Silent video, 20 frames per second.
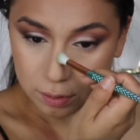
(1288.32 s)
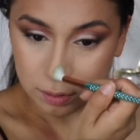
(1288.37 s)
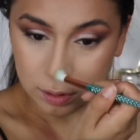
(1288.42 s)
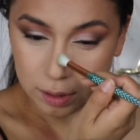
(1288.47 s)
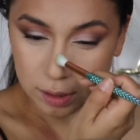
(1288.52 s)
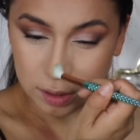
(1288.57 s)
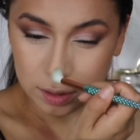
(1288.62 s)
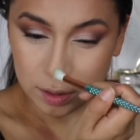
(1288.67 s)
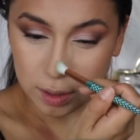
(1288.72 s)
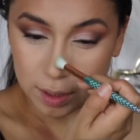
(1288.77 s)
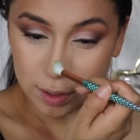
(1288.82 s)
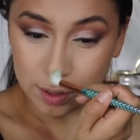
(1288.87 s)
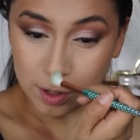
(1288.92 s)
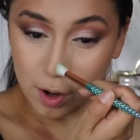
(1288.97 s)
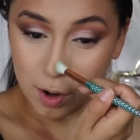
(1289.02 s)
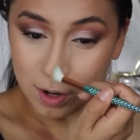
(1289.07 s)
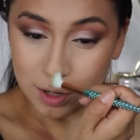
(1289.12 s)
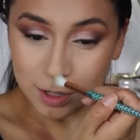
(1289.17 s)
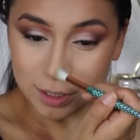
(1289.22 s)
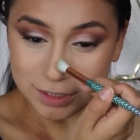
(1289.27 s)
And there you
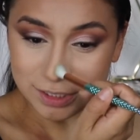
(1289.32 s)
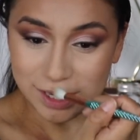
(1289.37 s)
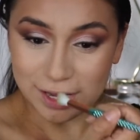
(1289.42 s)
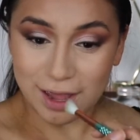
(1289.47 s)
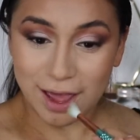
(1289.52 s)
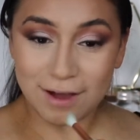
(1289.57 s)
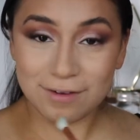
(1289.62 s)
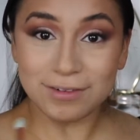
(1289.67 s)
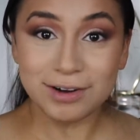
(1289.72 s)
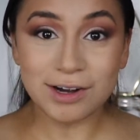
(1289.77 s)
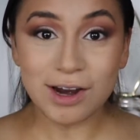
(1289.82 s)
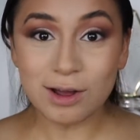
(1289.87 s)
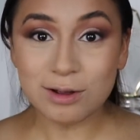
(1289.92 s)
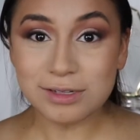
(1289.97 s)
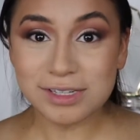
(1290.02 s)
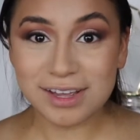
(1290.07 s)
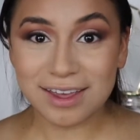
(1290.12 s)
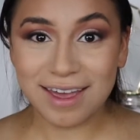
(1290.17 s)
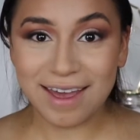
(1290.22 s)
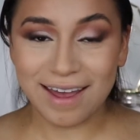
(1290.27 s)
go. It looks like I have a
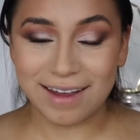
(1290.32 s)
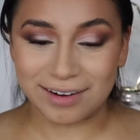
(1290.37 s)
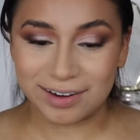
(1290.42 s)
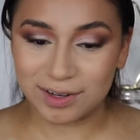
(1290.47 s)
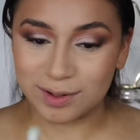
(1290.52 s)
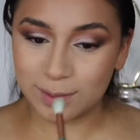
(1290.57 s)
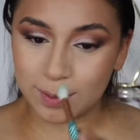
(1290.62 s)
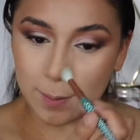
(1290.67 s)
nose again.